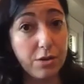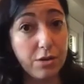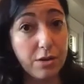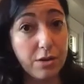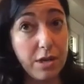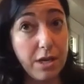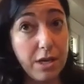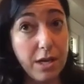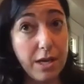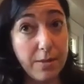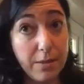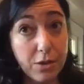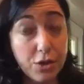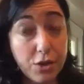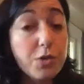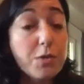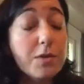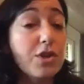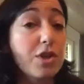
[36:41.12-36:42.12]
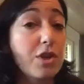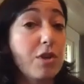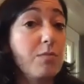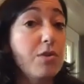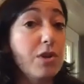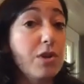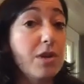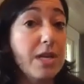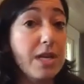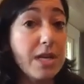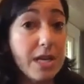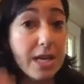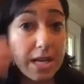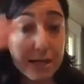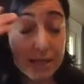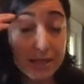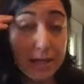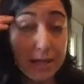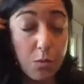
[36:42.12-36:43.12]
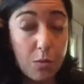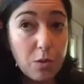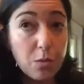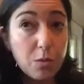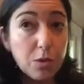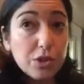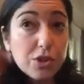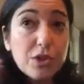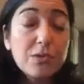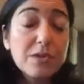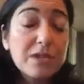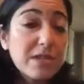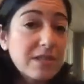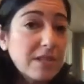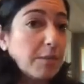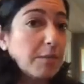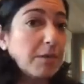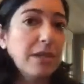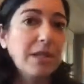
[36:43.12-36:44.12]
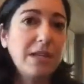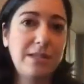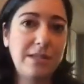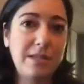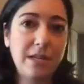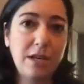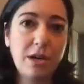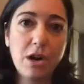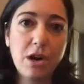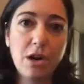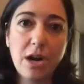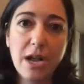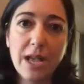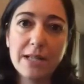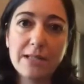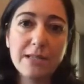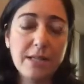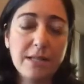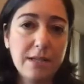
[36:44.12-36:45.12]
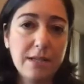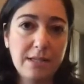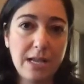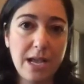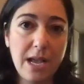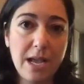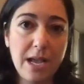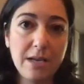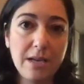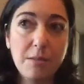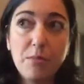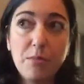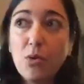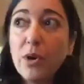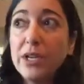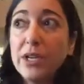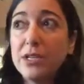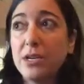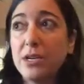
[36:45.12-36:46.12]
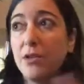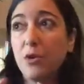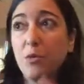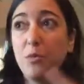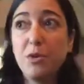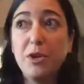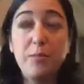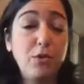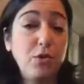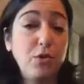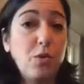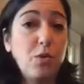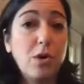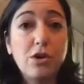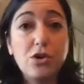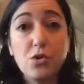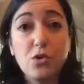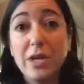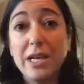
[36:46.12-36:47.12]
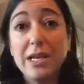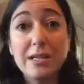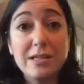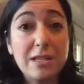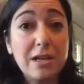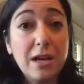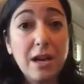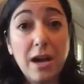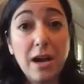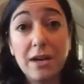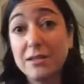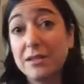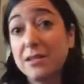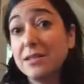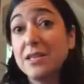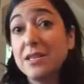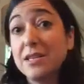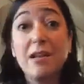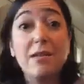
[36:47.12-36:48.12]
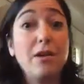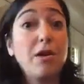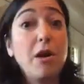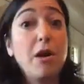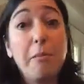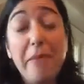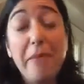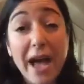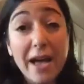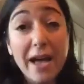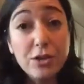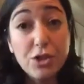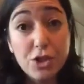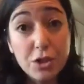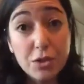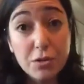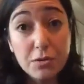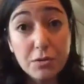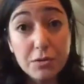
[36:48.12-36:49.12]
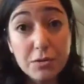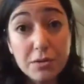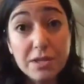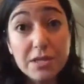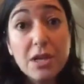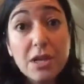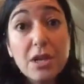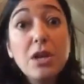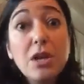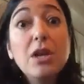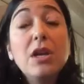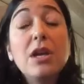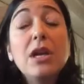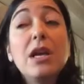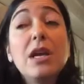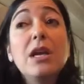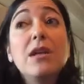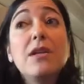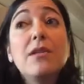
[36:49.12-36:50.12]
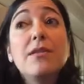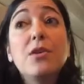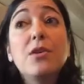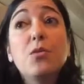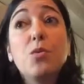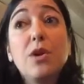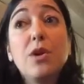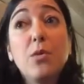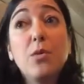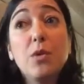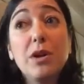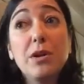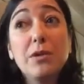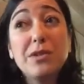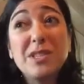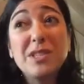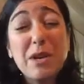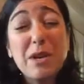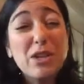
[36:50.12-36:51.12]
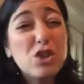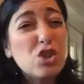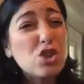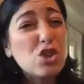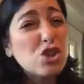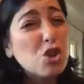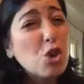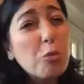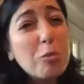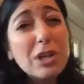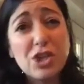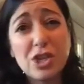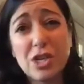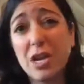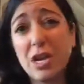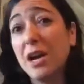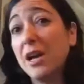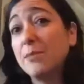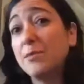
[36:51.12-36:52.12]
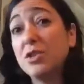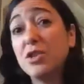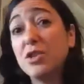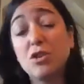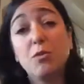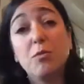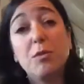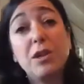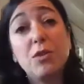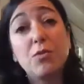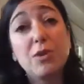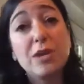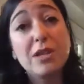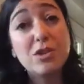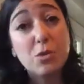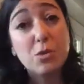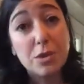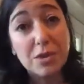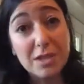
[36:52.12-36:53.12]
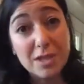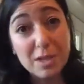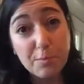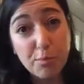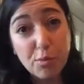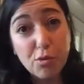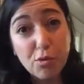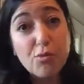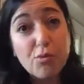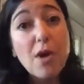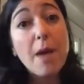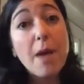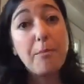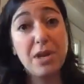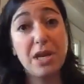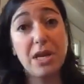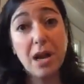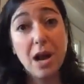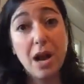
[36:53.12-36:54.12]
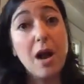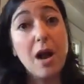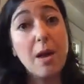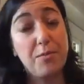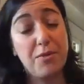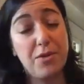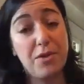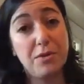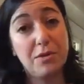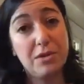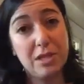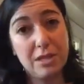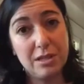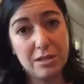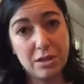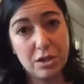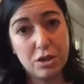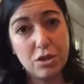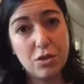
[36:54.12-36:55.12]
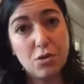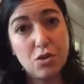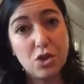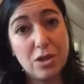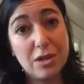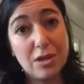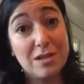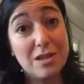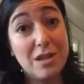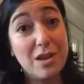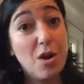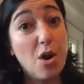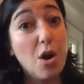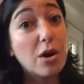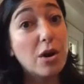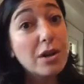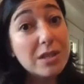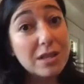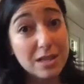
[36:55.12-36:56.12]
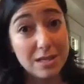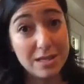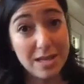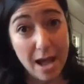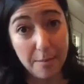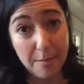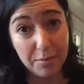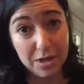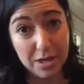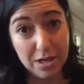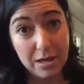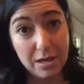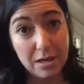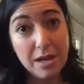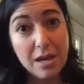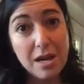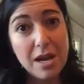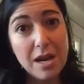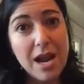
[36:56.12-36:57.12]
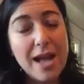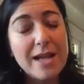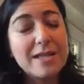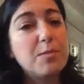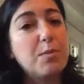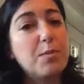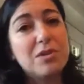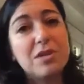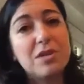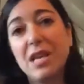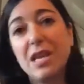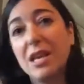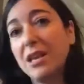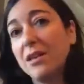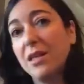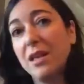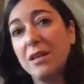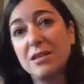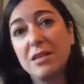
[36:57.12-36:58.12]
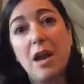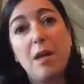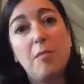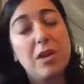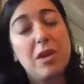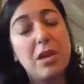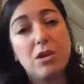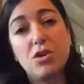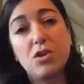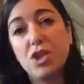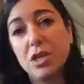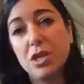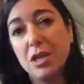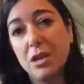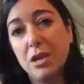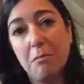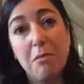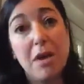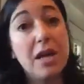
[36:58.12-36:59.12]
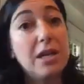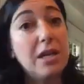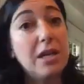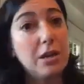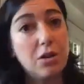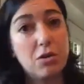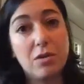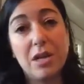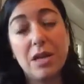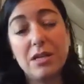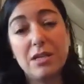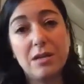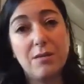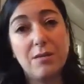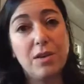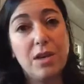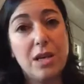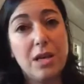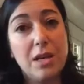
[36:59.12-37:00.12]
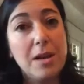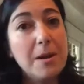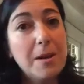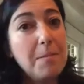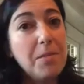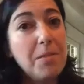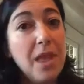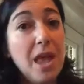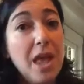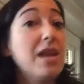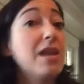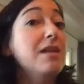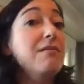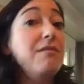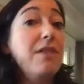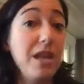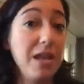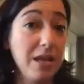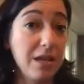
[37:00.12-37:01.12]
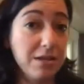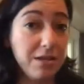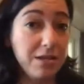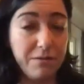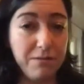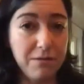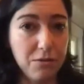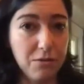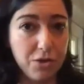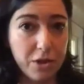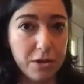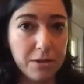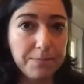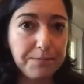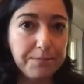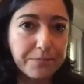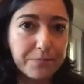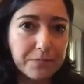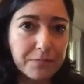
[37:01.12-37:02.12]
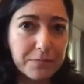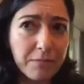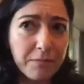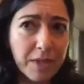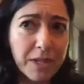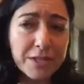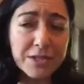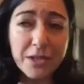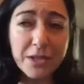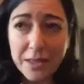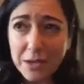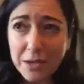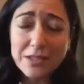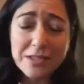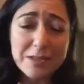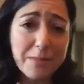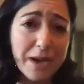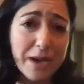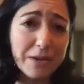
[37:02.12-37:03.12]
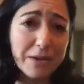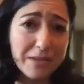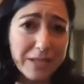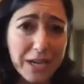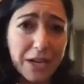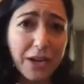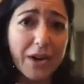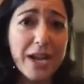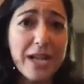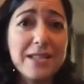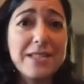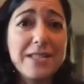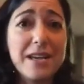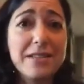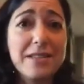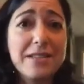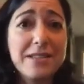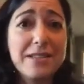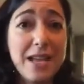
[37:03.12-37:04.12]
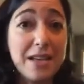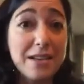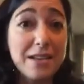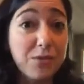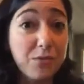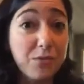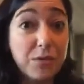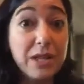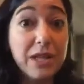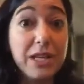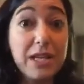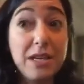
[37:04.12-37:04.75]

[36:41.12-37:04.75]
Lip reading: in the Jewish community is that we will so stubbornly stick our heads in the sand and point to other people who aren't joining synagogues and saying they're all bad Jews, that we will spend so much time and so many resources propping up those institutions that aren't adapting, as opposed to taking that time and energy and money and creativity and innovating into the future. So I think it's about getting our heads out of the sand and really